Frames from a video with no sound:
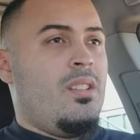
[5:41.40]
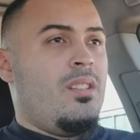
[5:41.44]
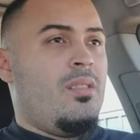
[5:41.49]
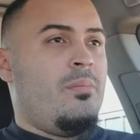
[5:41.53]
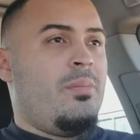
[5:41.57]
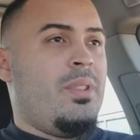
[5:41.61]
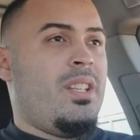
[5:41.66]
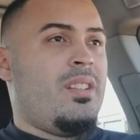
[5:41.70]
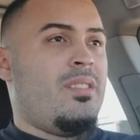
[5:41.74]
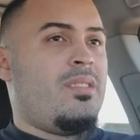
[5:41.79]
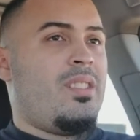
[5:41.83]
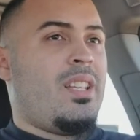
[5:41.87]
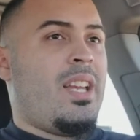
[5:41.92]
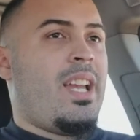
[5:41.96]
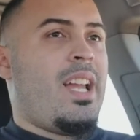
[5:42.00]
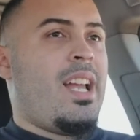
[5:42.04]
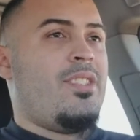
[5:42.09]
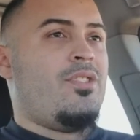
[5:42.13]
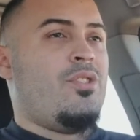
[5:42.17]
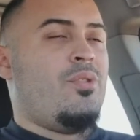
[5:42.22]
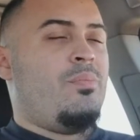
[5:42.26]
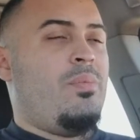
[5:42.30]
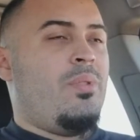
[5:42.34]
Because like,
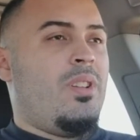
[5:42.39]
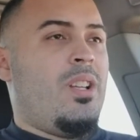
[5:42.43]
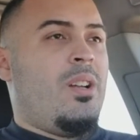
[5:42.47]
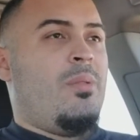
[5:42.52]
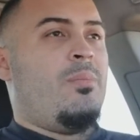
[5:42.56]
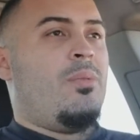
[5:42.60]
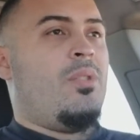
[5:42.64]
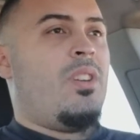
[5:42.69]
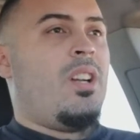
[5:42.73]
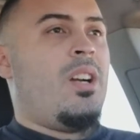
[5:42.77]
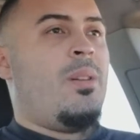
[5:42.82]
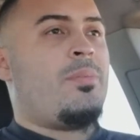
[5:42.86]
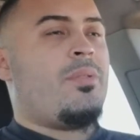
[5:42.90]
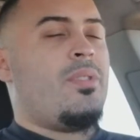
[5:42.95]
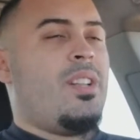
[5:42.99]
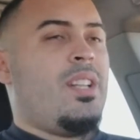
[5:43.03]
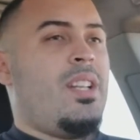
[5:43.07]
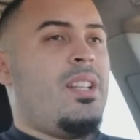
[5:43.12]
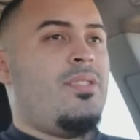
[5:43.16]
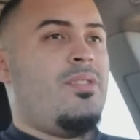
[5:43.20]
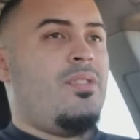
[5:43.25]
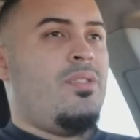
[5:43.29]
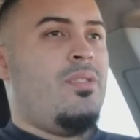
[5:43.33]
as you pull up more
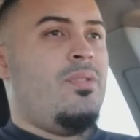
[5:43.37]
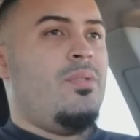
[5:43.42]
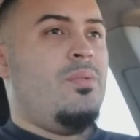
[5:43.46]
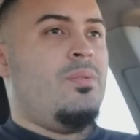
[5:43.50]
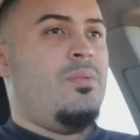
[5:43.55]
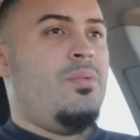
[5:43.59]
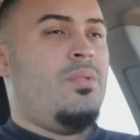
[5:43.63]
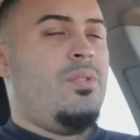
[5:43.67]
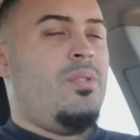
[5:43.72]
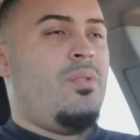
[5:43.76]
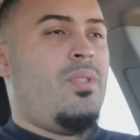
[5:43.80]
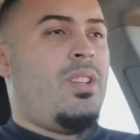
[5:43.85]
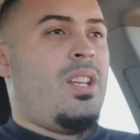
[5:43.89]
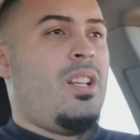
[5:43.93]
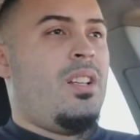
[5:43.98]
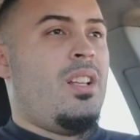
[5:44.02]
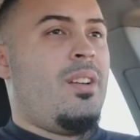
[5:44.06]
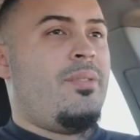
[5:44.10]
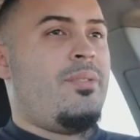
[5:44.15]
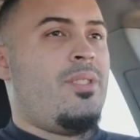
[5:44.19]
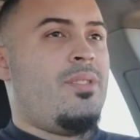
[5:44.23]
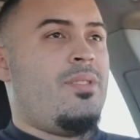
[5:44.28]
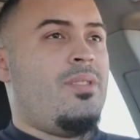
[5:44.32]
upgrades, you kill
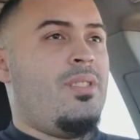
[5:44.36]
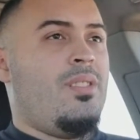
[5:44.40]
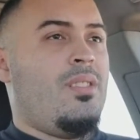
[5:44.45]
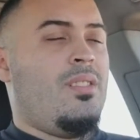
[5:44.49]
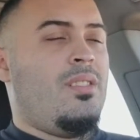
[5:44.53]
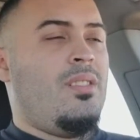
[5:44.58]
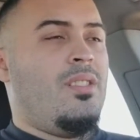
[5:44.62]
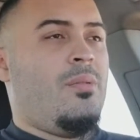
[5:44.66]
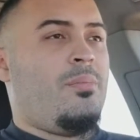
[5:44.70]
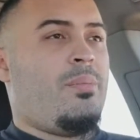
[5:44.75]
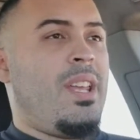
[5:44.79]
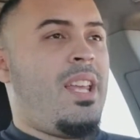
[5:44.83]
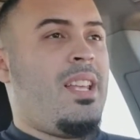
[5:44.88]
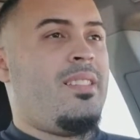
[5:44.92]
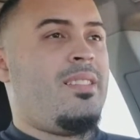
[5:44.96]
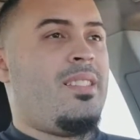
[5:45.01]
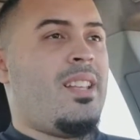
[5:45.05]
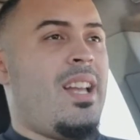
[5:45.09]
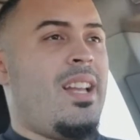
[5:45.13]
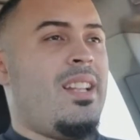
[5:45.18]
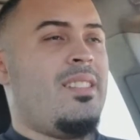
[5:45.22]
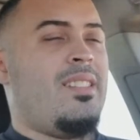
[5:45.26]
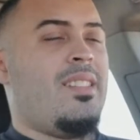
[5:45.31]
off your pay
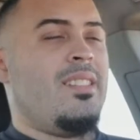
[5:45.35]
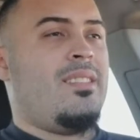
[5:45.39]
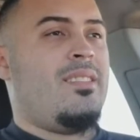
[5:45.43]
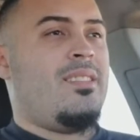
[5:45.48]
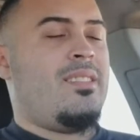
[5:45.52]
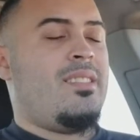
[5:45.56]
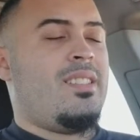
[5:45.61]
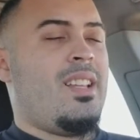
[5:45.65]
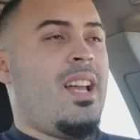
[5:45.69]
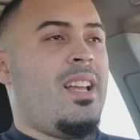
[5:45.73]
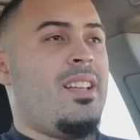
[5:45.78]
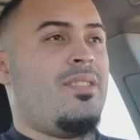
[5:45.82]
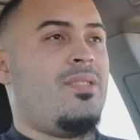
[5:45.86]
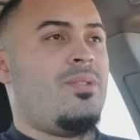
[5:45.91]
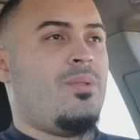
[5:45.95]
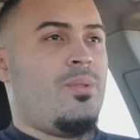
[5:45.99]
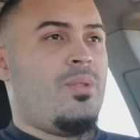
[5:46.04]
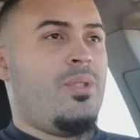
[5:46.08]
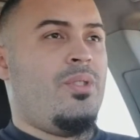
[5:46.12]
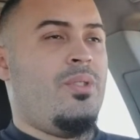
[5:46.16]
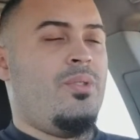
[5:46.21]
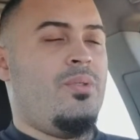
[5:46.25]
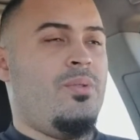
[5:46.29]
side dice,
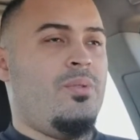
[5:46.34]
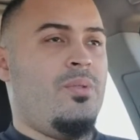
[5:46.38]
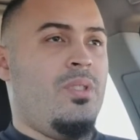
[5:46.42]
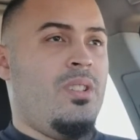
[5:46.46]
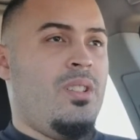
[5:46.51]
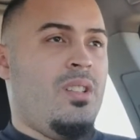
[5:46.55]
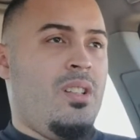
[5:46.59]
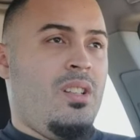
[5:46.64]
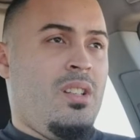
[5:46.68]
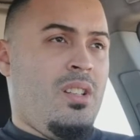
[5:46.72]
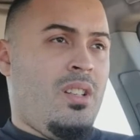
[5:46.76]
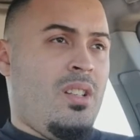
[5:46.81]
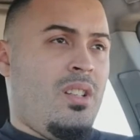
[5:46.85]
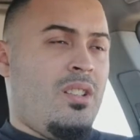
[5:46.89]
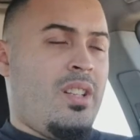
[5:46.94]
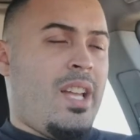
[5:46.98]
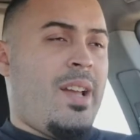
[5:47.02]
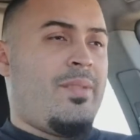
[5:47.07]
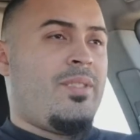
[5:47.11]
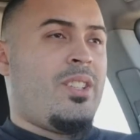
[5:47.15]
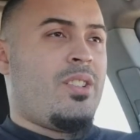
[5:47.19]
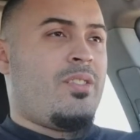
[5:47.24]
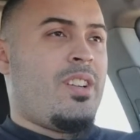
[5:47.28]
or you
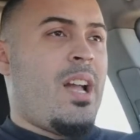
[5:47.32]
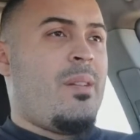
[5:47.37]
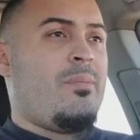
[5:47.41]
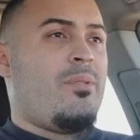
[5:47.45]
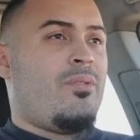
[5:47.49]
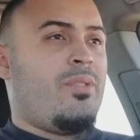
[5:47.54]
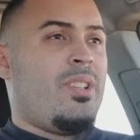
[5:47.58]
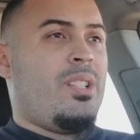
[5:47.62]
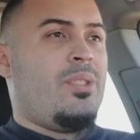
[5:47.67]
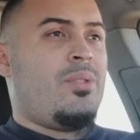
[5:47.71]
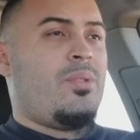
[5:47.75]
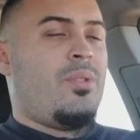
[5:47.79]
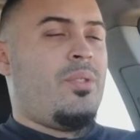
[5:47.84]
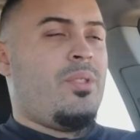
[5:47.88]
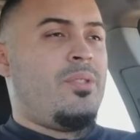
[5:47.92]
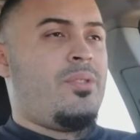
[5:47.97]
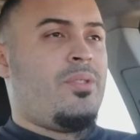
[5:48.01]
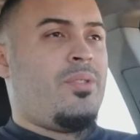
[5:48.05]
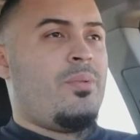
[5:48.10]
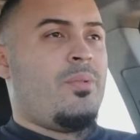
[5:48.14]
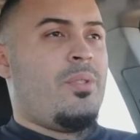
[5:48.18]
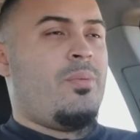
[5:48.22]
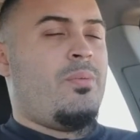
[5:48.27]
have to grab a
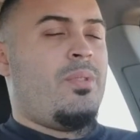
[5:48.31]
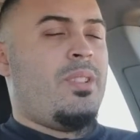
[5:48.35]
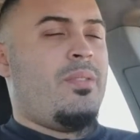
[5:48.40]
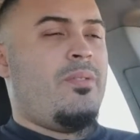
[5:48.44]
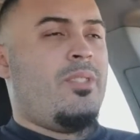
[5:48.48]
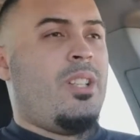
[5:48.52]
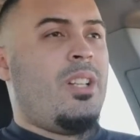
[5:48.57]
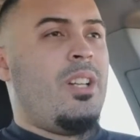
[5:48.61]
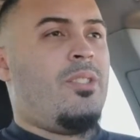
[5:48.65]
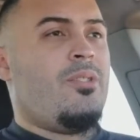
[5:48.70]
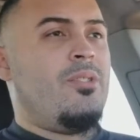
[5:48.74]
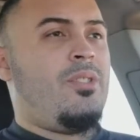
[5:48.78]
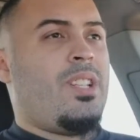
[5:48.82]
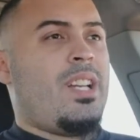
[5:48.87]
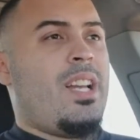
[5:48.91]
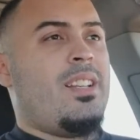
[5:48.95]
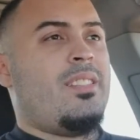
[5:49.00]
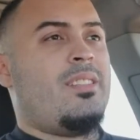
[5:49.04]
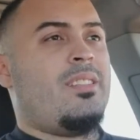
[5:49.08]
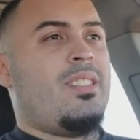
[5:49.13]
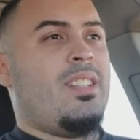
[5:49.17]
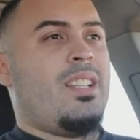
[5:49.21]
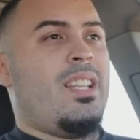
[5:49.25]
resource with one of your other
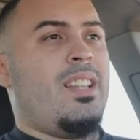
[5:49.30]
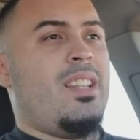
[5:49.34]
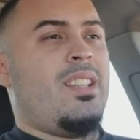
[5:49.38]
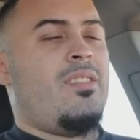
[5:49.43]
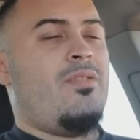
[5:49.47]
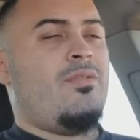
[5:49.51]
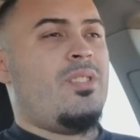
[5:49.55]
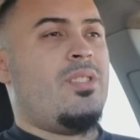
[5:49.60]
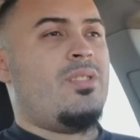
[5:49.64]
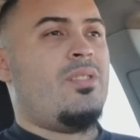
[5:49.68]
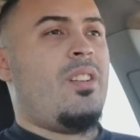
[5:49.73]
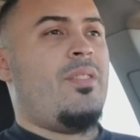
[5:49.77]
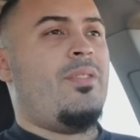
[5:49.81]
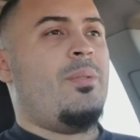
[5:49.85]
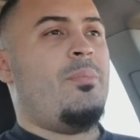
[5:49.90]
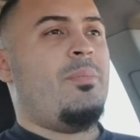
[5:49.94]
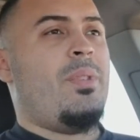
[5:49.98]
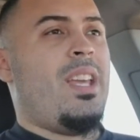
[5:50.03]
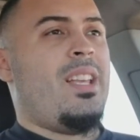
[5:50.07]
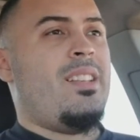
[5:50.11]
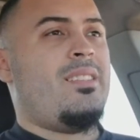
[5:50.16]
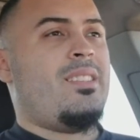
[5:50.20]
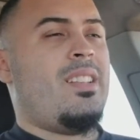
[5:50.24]
dice and then resolve the
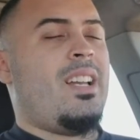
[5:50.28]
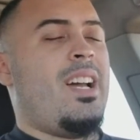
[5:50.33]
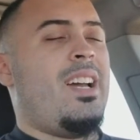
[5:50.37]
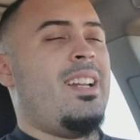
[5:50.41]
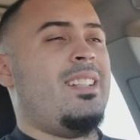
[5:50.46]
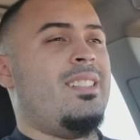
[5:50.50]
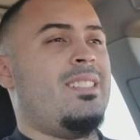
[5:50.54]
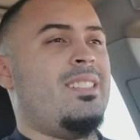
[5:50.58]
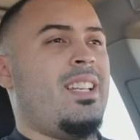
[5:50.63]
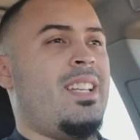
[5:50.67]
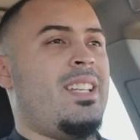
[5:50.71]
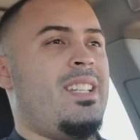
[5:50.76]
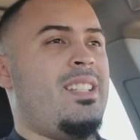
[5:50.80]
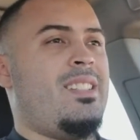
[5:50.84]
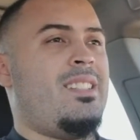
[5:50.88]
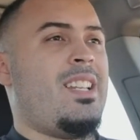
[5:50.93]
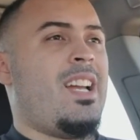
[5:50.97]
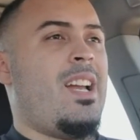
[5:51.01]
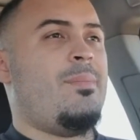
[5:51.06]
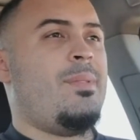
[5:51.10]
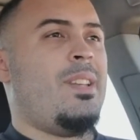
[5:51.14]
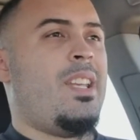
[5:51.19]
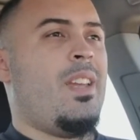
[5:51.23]
pay side, and it's like each
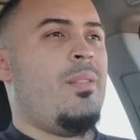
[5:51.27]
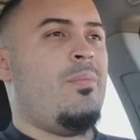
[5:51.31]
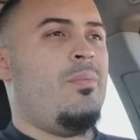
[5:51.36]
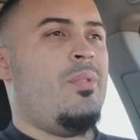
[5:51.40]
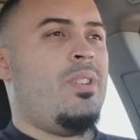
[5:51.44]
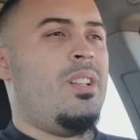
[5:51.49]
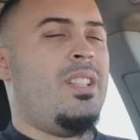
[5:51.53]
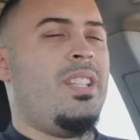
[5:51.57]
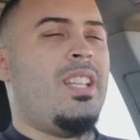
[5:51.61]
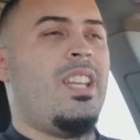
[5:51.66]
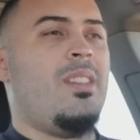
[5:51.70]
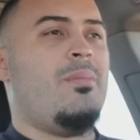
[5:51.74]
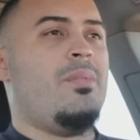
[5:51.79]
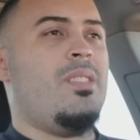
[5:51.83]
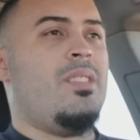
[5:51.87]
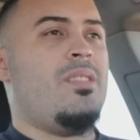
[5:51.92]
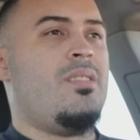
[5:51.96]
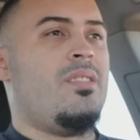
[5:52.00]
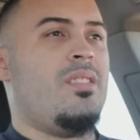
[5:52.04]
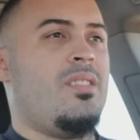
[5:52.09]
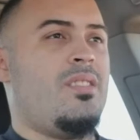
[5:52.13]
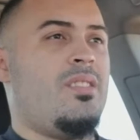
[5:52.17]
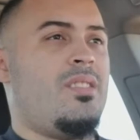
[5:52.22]
die became 1
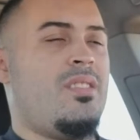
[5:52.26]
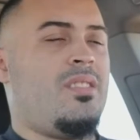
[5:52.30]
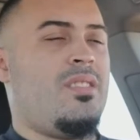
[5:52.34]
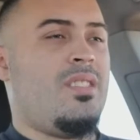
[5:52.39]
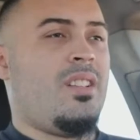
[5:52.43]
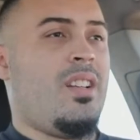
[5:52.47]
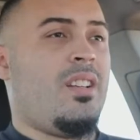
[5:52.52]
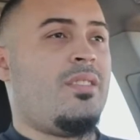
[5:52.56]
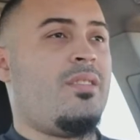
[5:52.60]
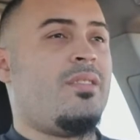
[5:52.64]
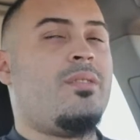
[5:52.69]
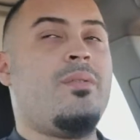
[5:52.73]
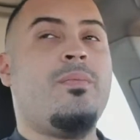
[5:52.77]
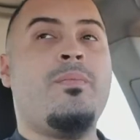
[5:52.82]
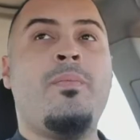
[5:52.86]
damage, and it just sucks.